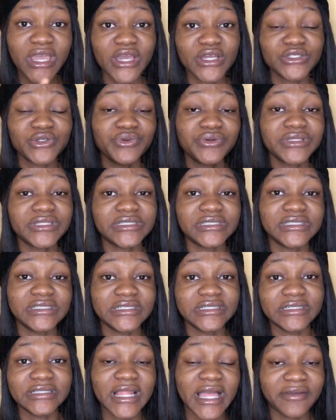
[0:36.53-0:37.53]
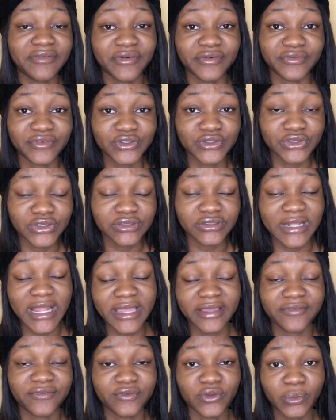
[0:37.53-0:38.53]
during the
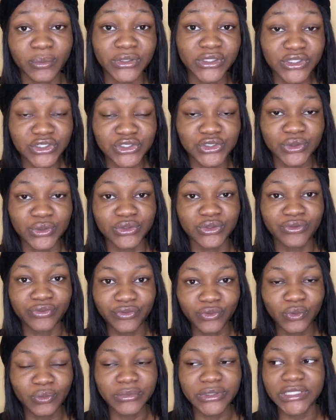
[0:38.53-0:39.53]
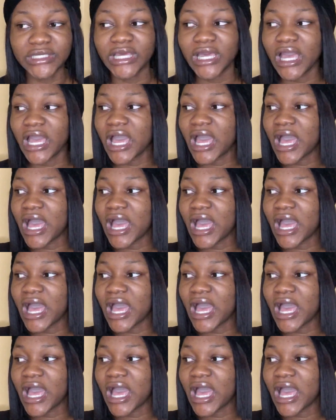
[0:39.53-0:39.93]
life nomination, you feel me.